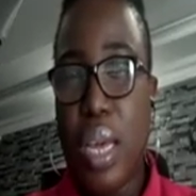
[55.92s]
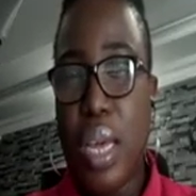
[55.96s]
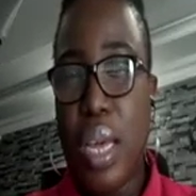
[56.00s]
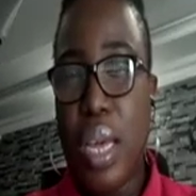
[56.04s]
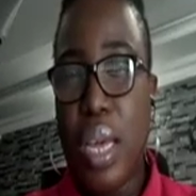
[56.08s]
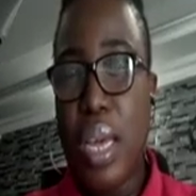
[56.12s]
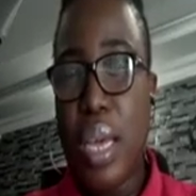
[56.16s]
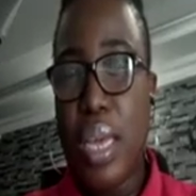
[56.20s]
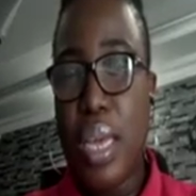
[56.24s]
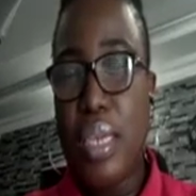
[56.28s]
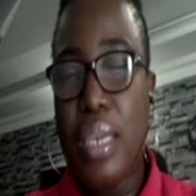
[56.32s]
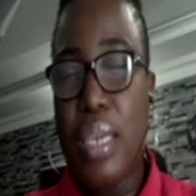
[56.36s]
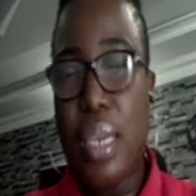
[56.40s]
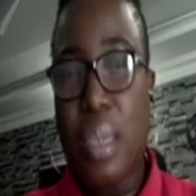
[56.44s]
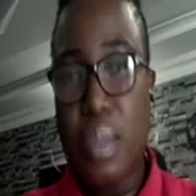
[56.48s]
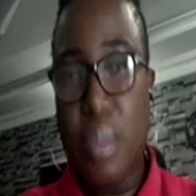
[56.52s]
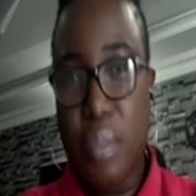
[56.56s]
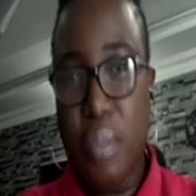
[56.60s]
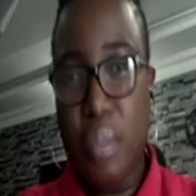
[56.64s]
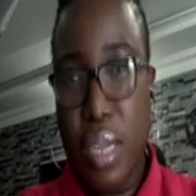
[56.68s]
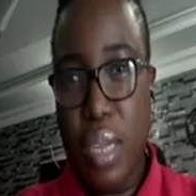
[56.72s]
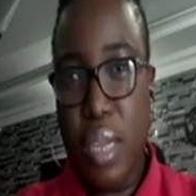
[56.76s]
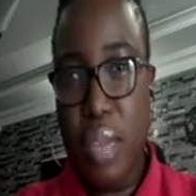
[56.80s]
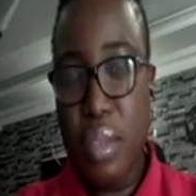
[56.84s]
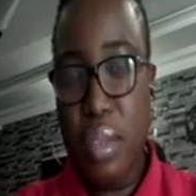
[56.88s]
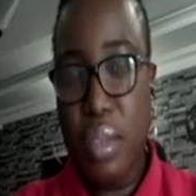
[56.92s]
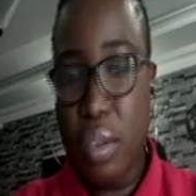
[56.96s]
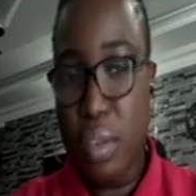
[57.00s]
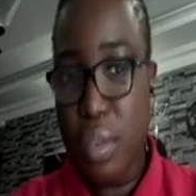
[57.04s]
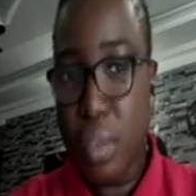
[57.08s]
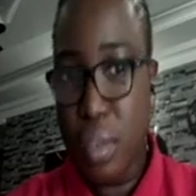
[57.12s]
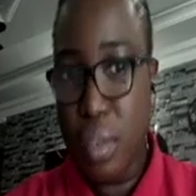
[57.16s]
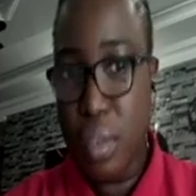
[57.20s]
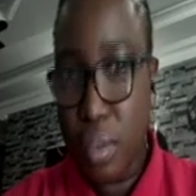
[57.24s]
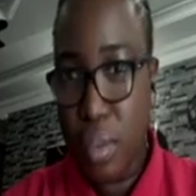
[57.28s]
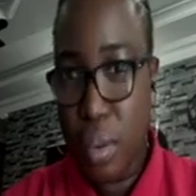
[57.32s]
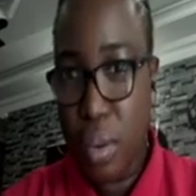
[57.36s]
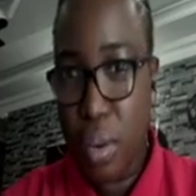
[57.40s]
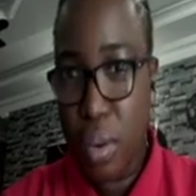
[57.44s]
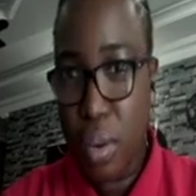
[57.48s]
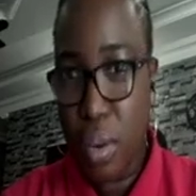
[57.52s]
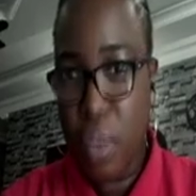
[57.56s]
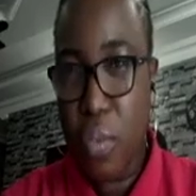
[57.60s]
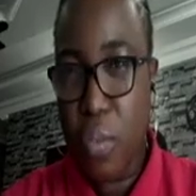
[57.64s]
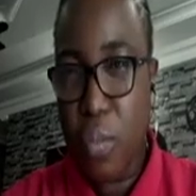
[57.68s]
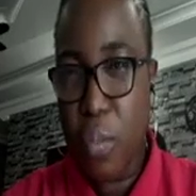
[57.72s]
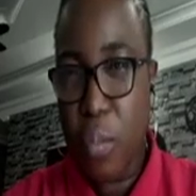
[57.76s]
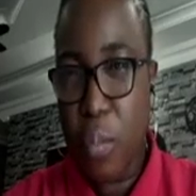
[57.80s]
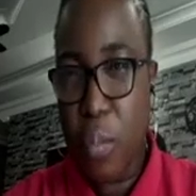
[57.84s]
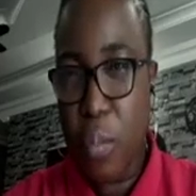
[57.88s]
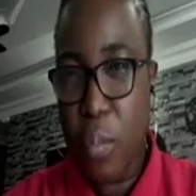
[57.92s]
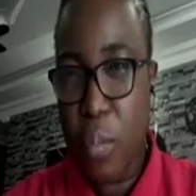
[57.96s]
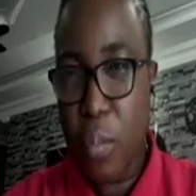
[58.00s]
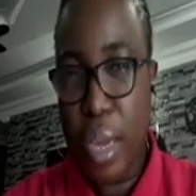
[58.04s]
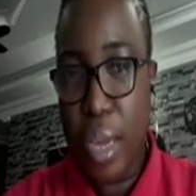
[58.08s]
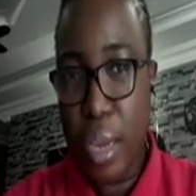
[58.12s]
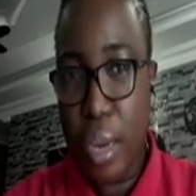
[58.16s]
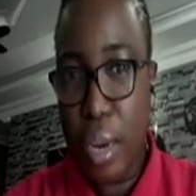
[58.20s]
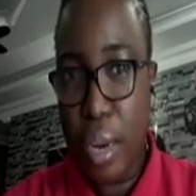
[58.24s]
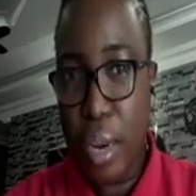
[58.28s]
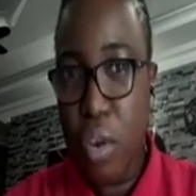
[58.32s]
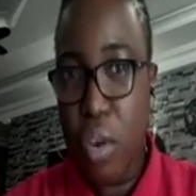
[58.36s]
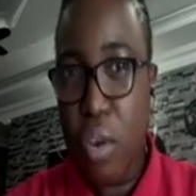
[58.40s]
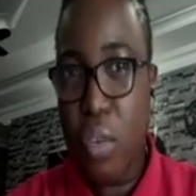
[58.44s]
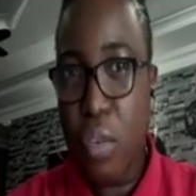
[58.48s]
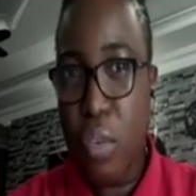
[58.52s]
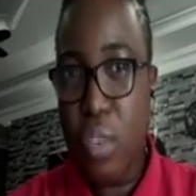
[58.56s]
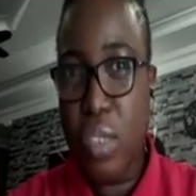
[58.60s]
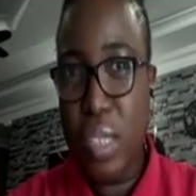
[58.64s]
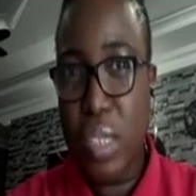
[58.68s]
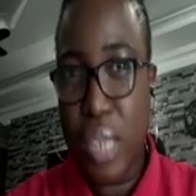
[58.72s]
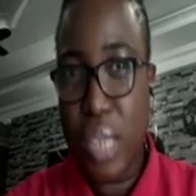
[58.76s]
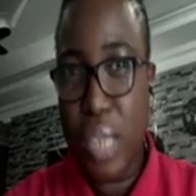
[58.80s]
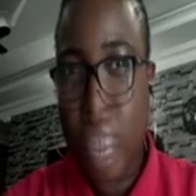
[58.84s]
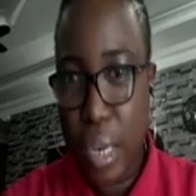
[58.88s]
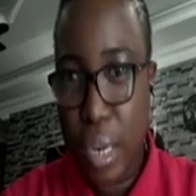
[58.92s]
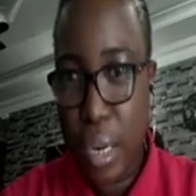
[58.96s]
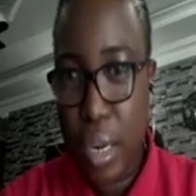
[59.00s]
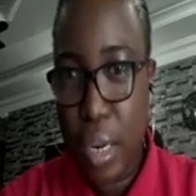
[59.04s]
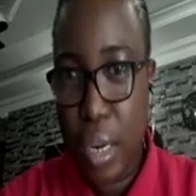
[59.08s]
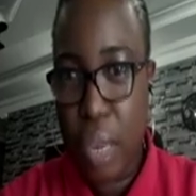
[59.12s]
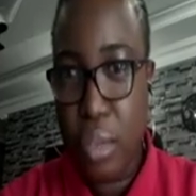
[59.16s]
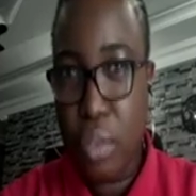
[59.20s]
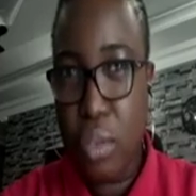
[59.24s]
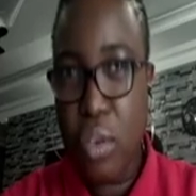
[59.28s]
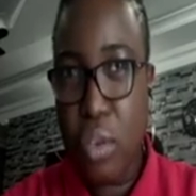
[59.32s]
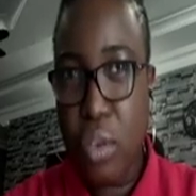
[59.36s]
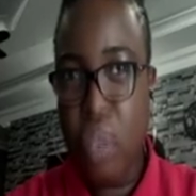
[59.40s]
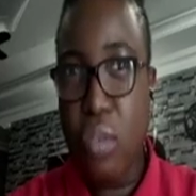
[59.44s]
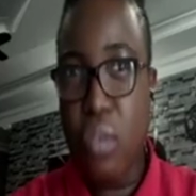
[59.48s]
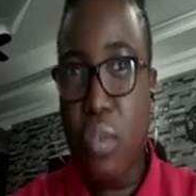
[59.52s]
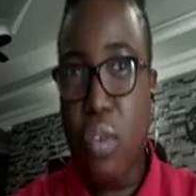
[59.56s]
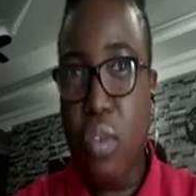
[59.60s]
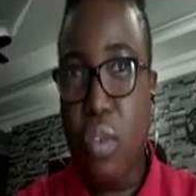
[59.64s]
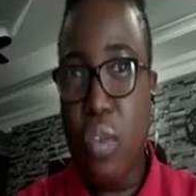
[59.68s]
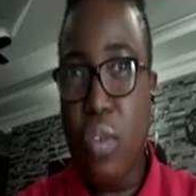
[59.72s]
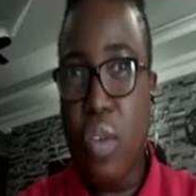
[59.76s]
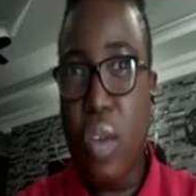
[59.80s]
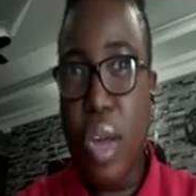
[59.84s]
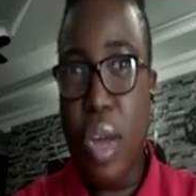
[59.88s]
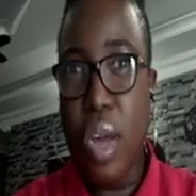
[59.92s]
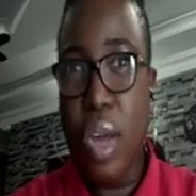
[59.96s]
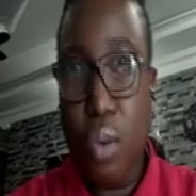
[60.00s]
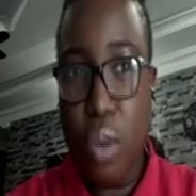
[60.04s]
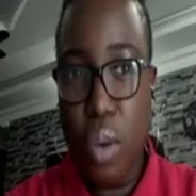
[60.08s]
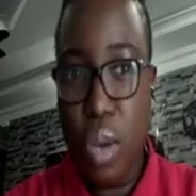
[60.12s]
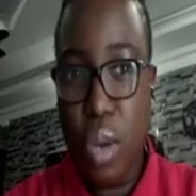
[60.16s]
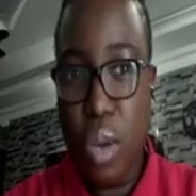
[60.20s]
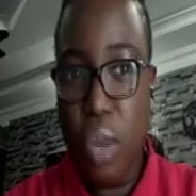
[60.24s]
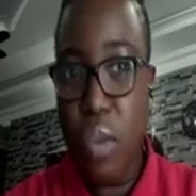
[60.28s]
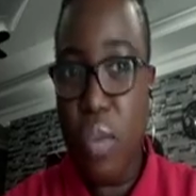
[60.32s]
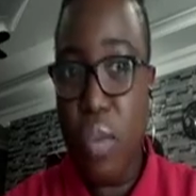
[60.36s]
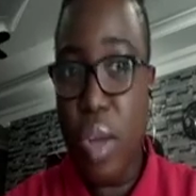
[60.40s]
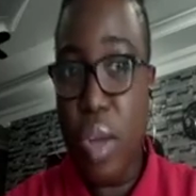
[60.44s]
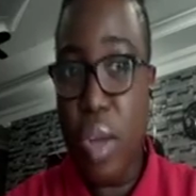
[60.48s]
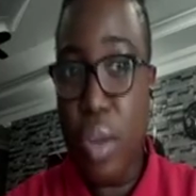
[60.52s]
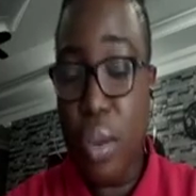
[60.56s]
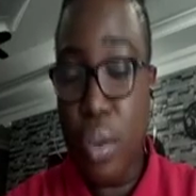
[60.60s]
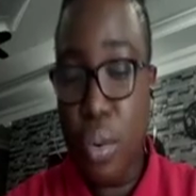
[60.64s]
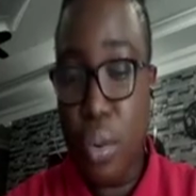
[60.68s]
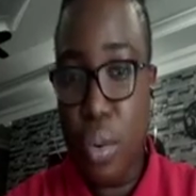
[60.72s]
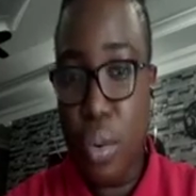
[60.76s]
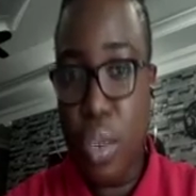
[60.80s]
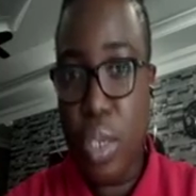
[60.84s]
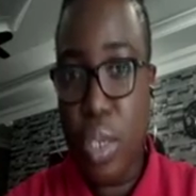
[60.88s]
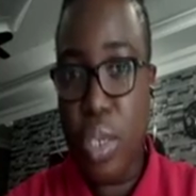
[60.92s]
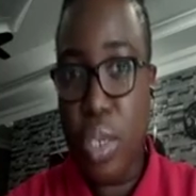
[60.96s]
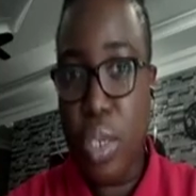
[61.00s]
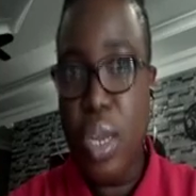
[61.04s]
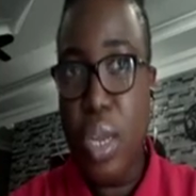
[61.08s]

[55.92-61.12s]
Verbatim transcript: a deep sense of, of pain, of sadness, of, of agony, of anguish.